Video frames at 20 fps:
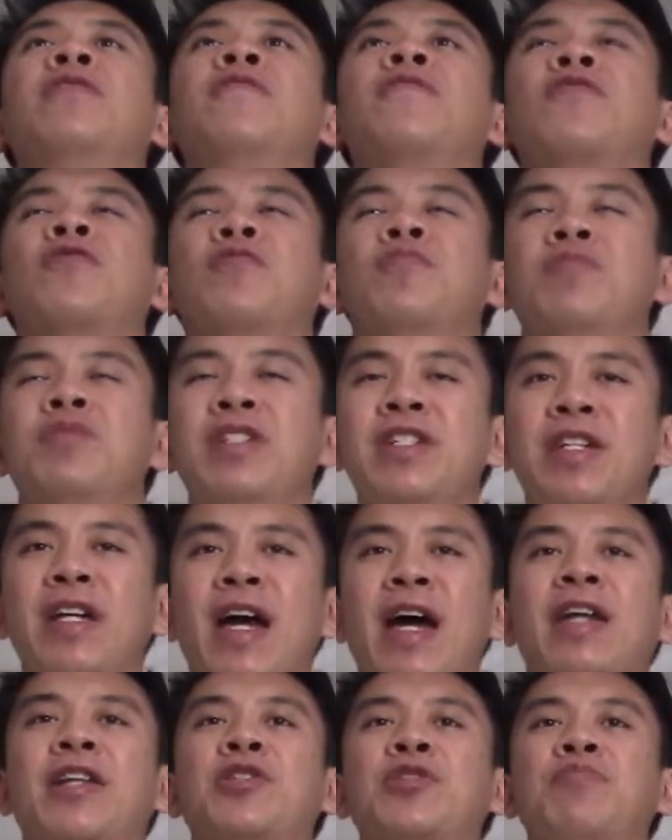for me
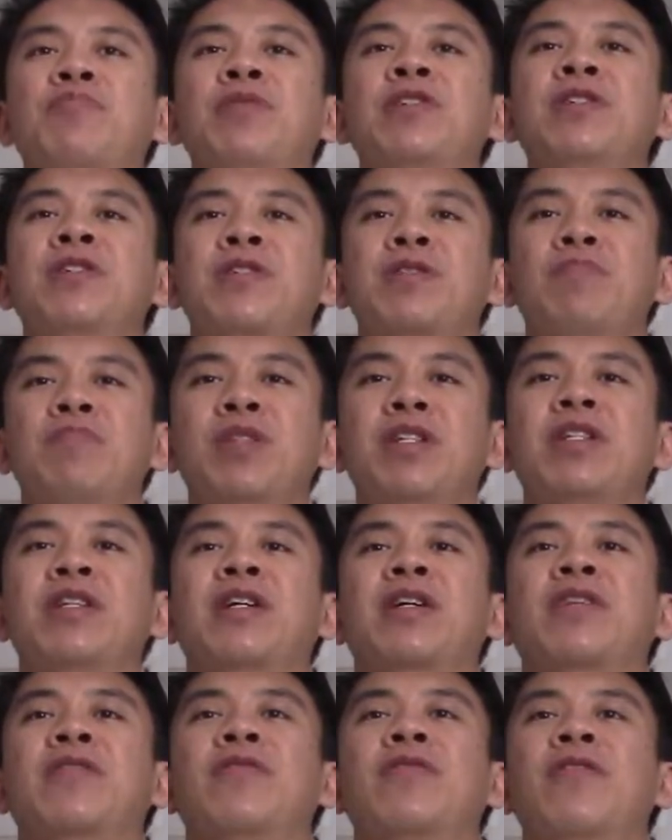at its peak,
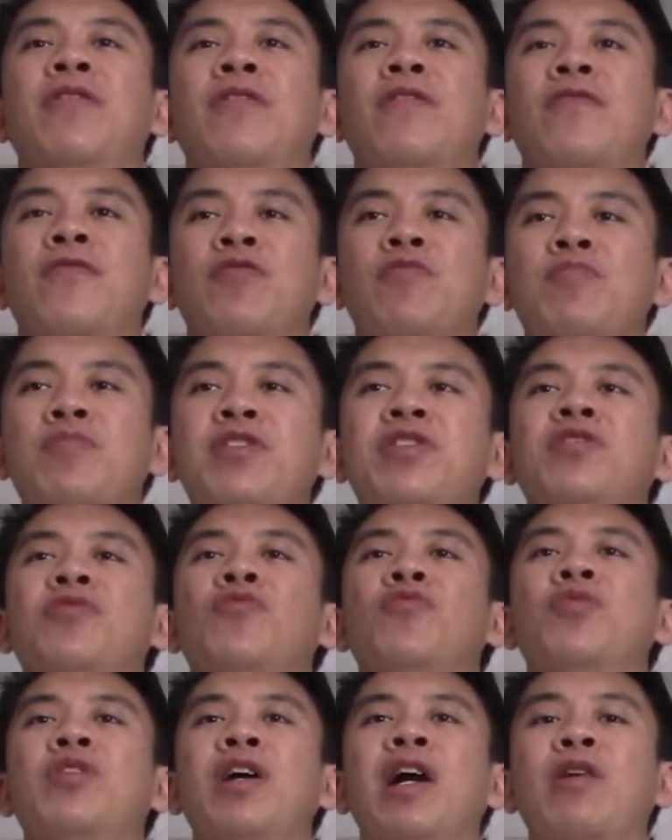meaning for me
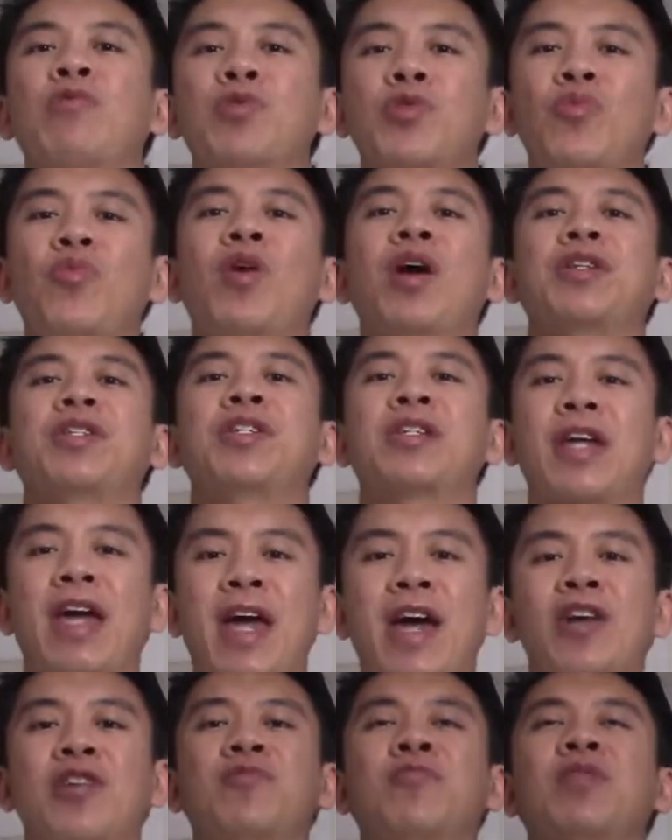when I was watching
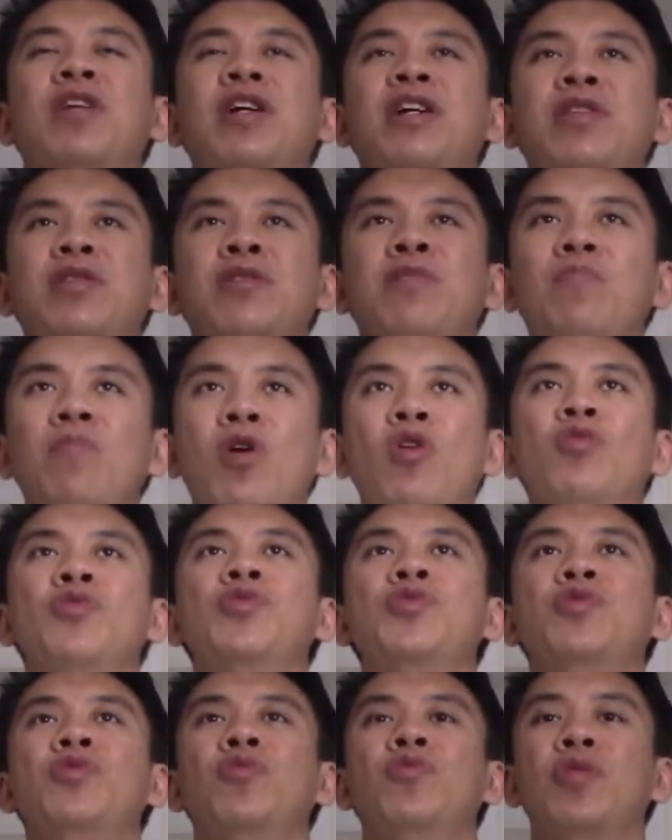anime the
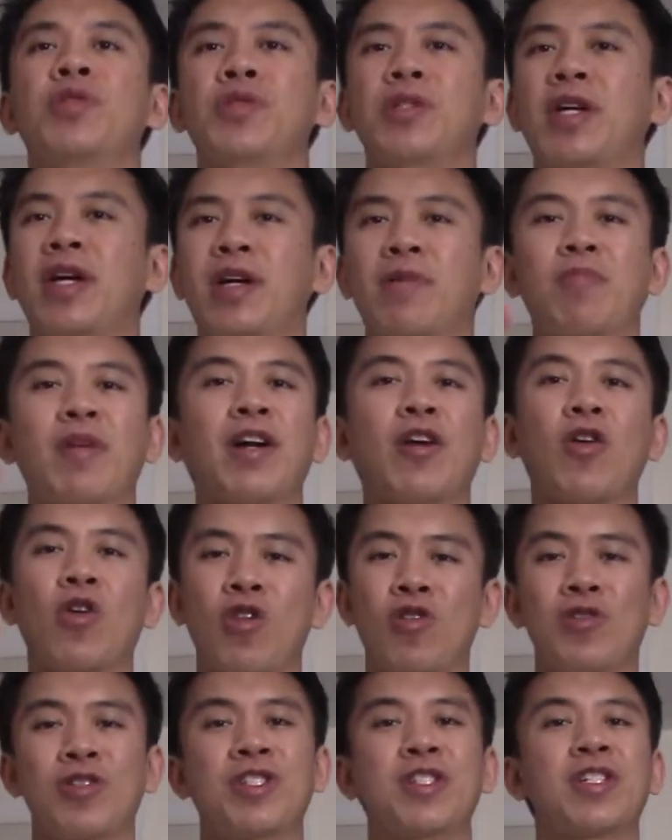most was like my
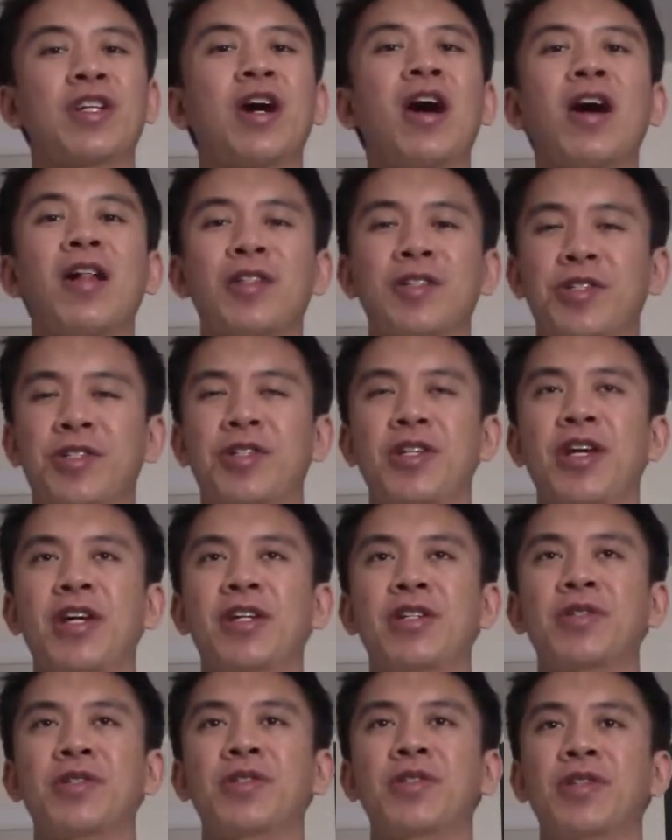early college
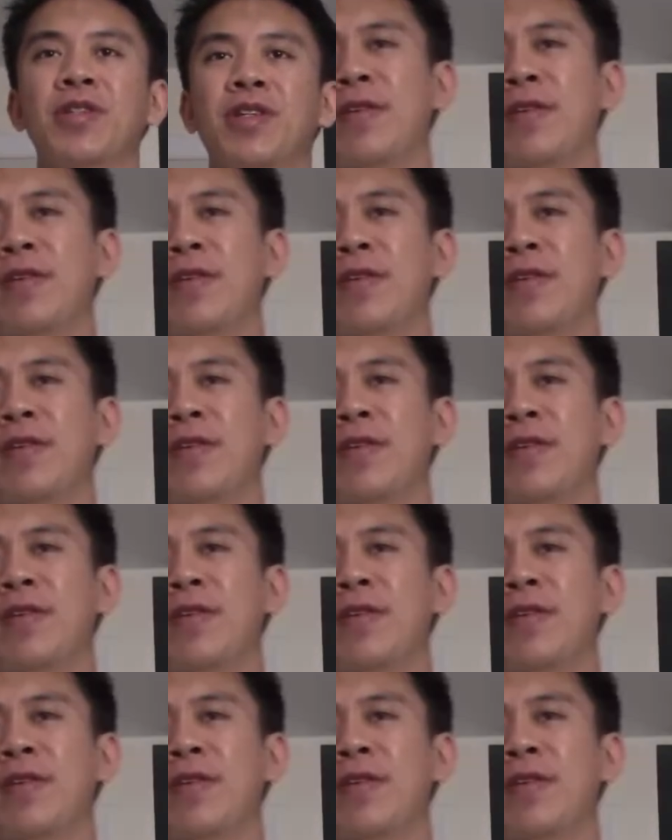days.